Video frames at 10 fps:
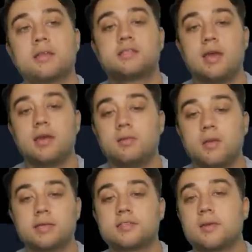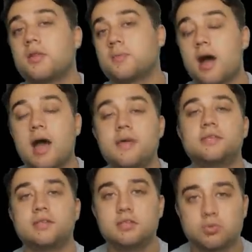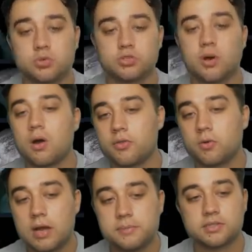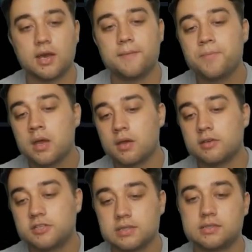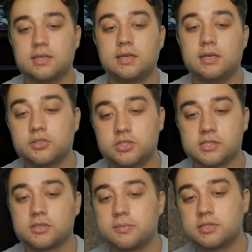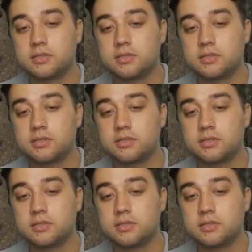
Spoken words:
Let's take a look at some of the behind the scenes, which is on their website. As you can see, here's just some